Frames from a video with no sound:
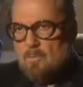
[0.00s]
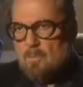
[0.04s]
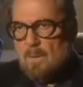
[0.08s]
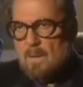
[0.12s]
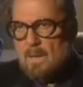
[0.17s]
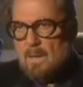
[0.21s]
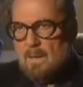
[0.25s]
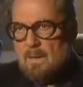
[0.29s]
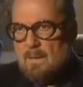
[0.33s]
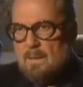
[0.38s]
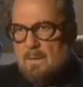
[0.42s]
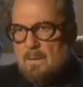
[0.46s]

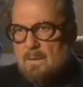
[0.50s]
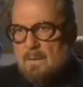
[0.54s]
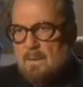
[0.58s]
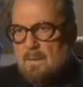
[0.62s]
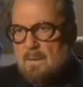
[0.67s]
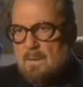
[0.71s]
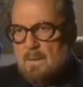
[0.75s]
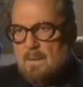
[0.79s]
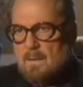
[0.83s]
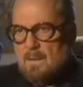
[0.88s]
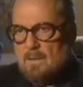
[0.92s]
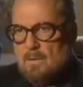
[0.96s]
mine
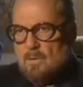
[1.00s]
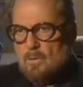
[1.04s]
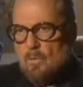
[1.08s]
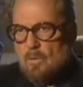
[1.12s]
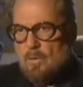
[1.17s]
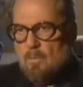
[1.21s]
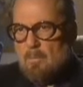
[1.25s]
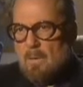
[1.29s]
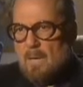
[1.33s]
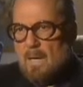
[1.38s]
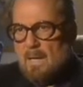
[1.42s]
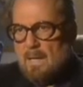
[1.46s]
and
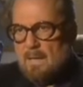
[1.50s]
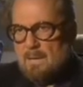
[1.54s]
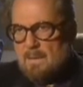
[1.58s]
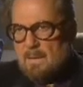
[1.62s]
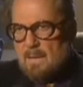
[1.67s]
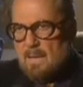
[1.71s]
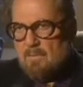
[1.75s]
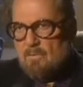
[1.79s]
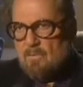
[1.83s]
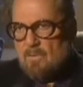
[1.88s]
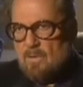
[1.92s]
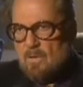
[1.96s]
told him I had to
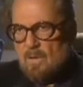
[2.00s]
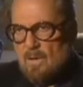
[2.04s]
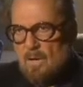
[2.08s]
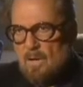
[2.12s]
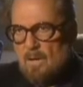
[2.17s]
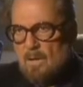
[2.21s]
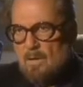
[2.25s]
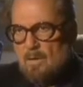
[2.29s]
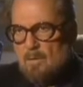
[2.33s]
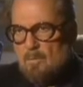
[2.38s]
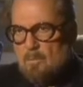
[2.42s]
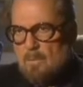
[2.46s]
have a
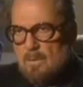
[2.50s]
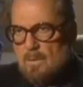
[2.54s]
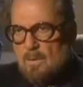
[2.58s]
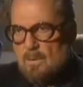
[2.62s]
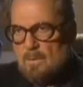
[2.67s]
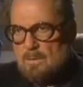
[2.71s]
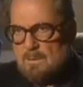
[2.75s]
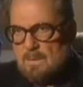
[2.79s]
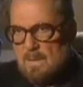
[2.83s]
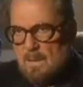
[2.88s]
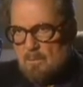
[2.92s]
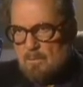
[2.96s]
car
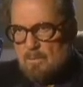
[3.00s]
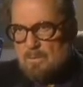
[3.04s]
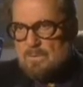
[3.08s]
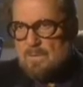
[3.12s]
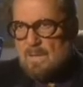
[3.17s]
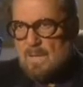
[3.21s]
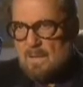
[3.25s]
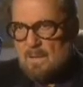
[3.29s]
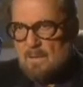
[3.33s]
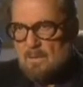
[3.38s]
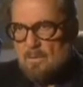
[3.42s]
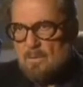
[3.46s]
because I was
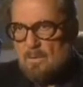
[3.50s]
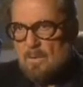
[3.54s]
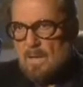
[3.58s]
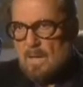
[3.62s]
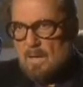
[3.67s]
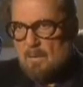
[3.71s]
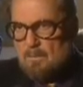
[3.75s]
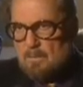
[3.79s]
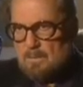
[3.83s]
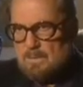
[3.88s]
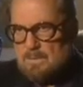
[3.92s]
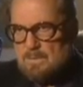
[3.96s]
ill,
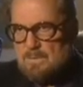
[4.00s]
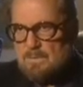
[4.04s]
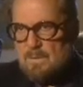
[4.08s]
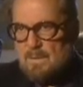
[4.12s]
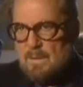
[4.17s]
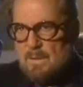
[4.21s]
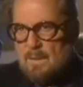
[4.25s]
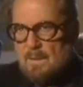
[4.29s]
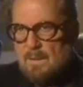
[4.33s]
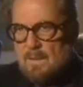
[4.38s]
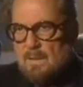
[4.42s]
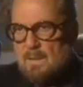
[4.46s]
I was
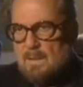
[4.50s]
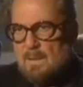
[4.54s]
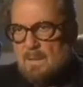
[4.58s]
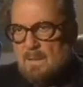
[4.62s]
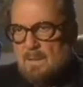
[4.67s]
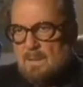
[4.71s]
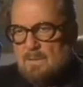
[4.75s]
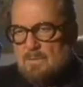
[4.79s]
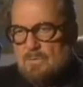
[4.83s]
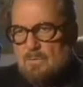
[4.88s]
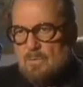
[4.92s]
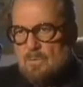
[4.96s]
sick.
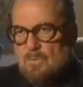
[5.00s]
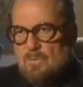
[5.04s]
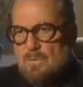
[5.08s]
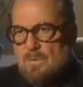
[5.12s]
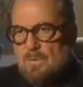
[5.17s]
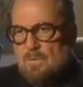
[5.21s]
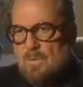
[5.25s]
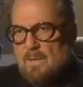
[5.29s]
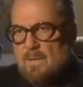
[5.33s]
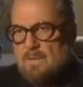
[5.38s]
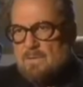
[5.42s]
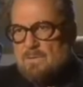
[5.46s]
So
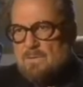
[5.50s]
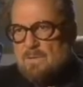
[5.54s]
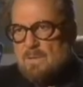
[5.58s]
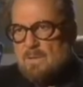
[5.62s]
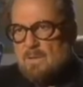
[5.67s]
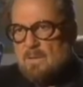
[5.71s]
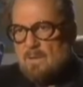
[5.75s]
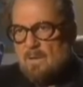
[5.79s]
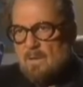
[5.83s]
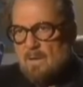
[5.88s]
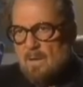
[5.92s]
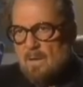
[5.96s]
they sent
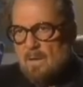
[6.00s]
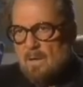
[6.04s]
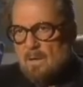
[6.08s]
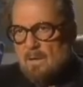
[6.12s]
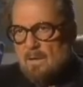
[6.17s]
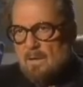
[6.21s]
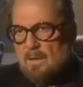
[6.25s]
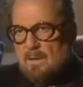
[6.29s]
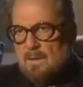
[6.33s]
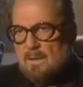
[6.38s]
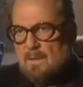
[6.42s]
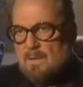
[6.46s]
a
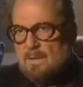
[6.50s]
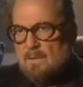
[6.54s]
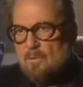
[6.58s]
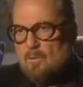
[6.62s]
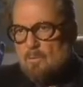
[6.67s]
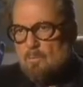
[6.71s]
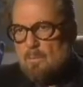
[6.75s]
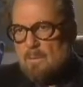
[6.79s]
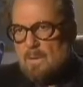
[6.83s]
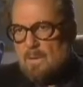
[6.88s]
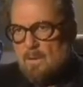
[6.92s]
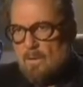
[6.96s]
car and they
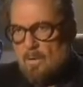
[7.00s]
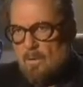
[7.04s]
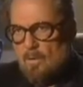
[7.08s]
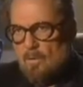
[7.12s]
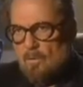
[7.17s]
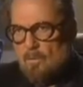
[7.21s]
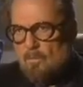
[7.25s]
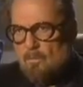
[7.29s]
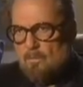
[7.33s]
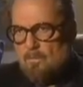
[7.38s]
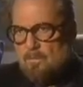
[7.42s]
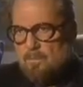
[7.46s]
took me
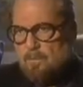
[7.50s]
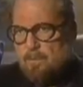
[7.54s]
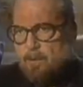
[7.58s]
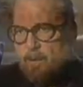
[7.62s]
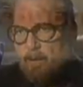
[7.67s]
home,